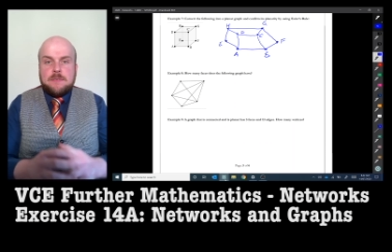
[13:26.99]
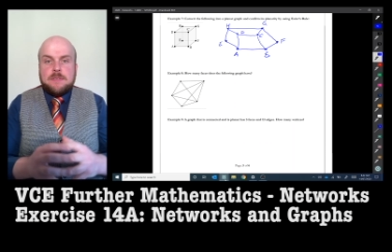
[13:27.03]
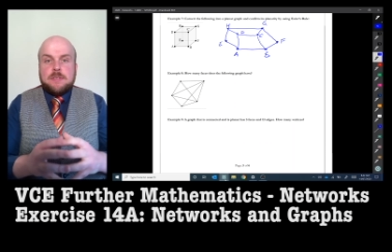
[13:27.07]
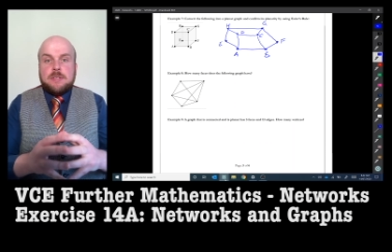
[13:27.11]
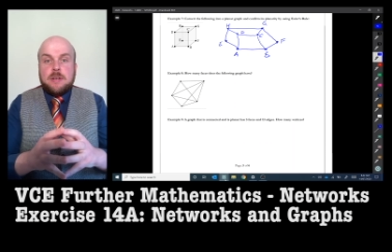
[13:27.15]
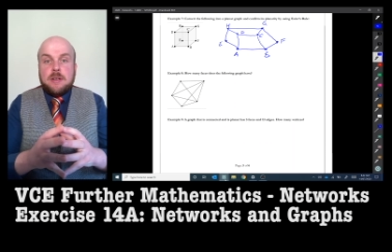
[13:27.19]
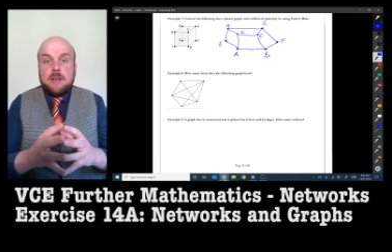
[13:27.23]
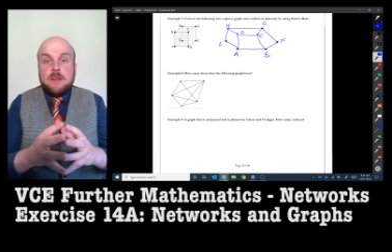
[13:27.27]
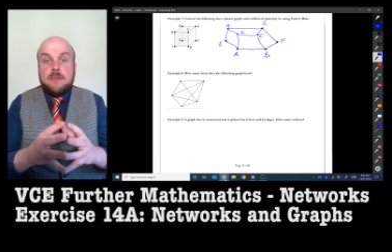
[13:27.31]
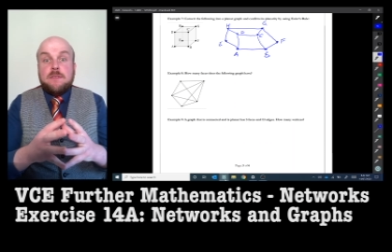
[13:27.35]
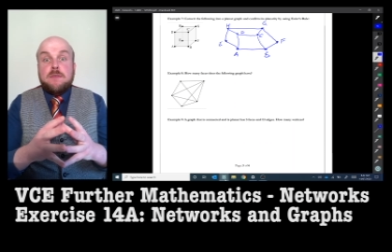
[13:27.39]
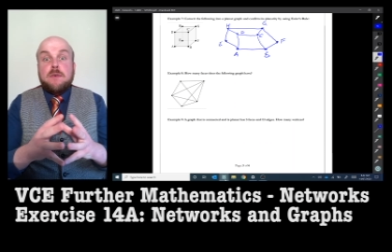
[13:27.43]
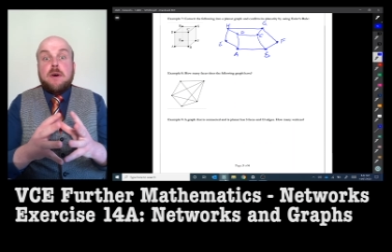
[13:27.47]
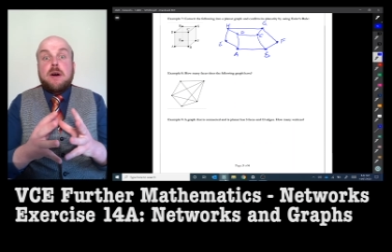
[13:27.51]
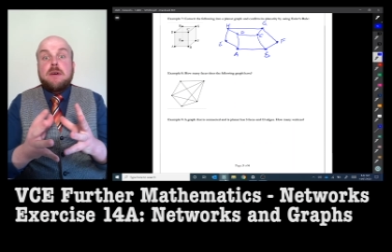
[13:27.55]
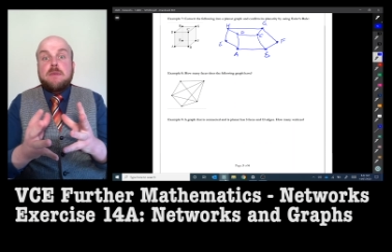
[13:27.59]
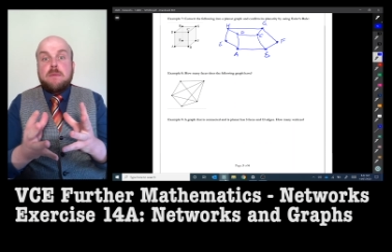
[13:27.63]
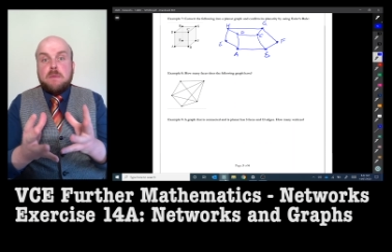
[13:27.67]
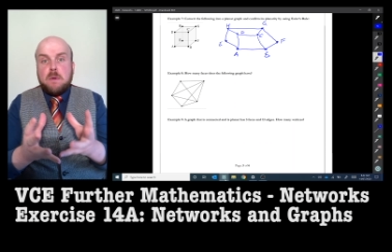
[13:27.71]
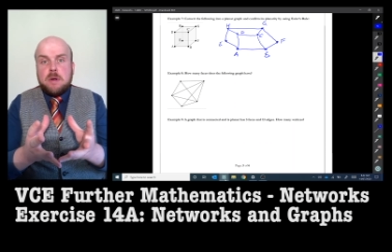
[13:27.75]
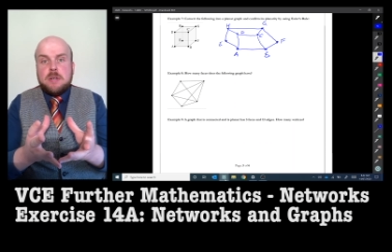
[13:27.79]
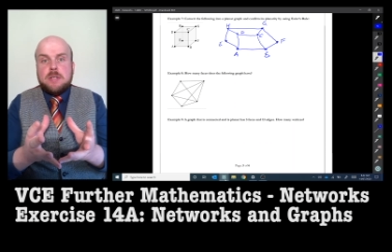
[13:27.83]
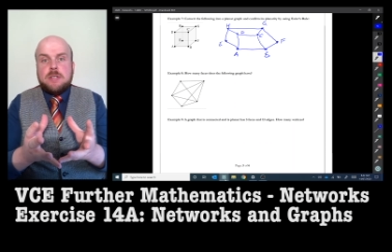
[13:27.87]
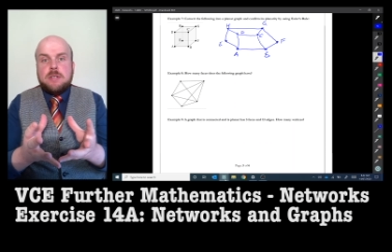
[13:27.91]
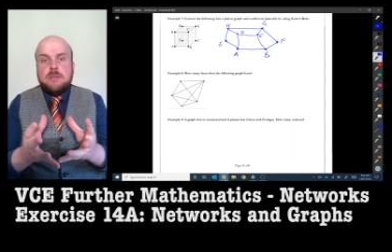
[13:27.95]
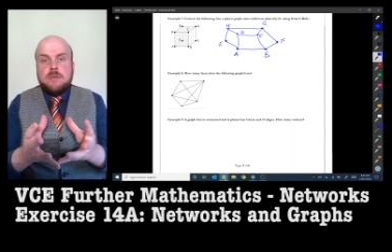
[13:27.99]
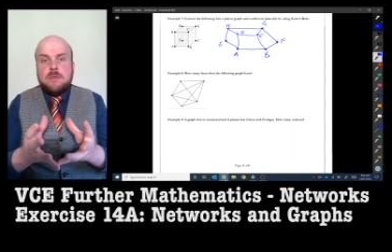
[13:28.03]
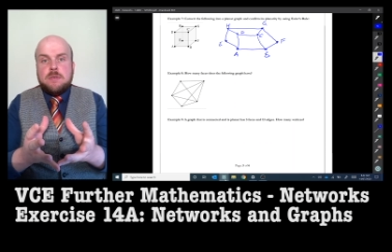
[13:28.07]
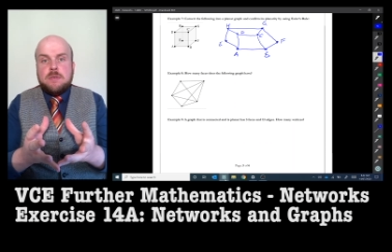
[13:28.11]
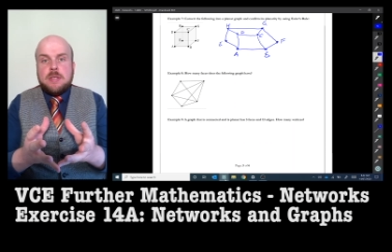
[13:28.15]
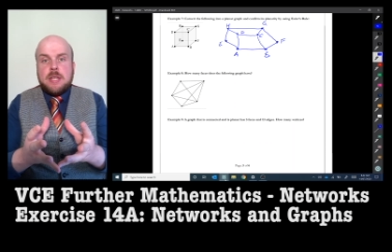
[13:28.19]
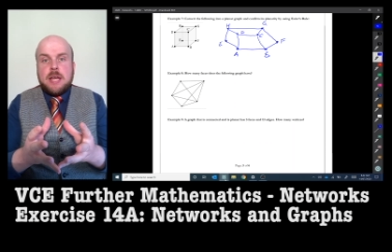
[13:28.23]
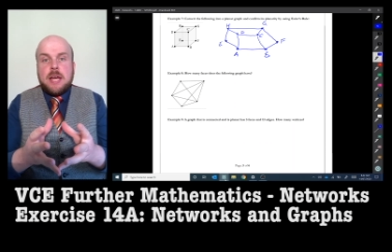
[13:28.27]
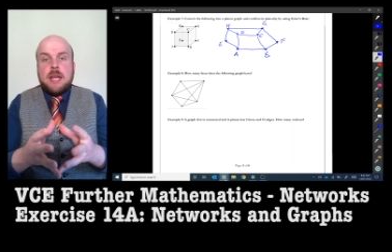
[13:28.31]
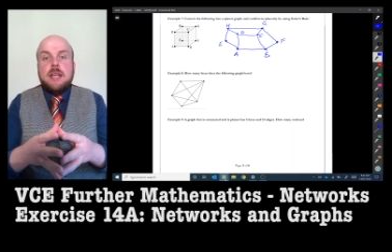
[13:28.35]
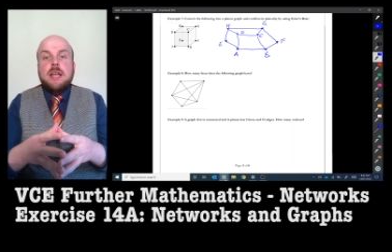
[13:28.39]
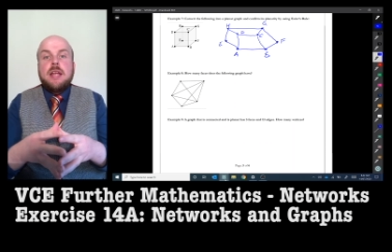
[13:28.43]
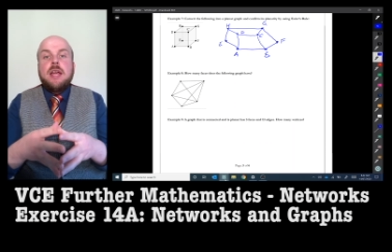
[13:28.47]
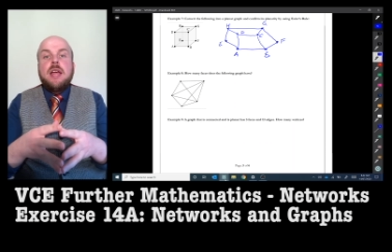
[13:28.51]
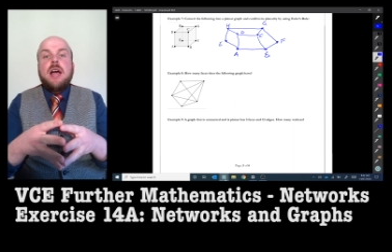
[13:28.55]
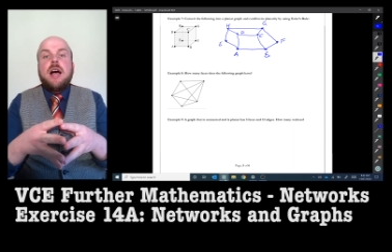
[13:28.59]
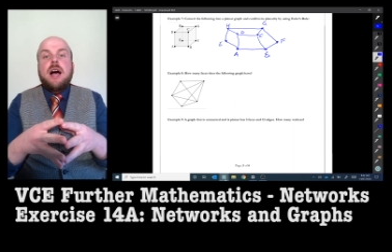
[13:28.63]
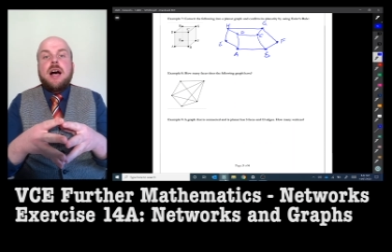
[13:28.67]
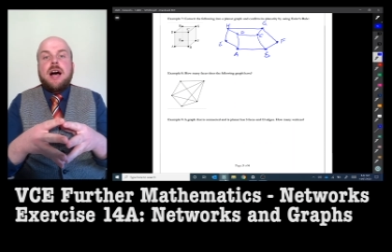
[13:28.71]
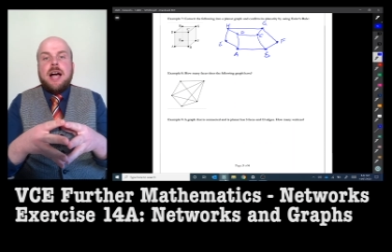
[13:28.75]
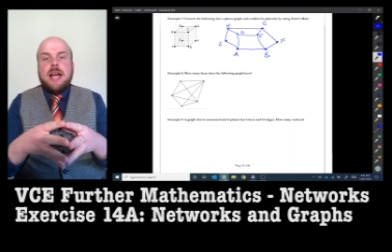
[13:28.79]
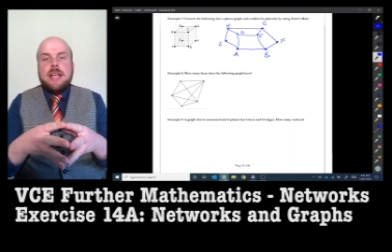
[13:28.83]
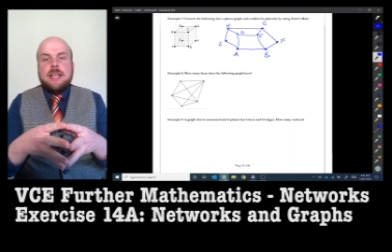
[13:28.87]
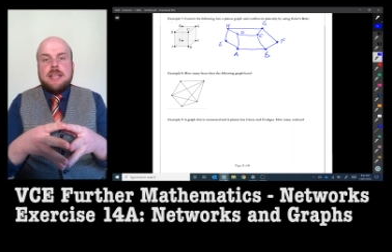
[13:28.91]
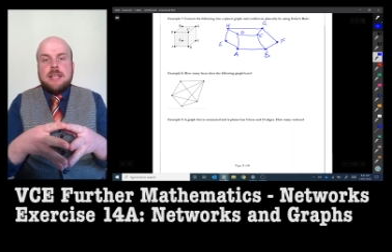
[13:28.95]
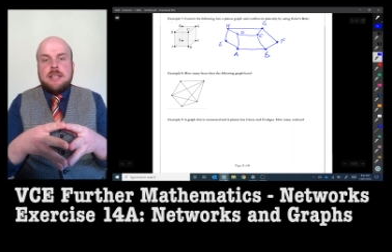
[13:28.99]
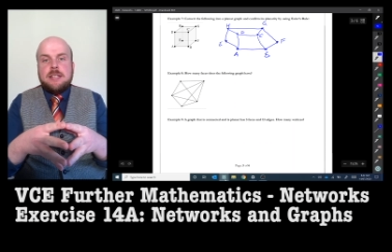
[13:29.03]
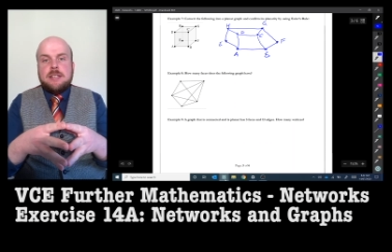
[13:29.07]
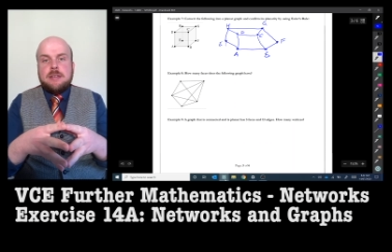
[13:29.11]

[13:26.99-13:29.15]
So if I want to do that, I need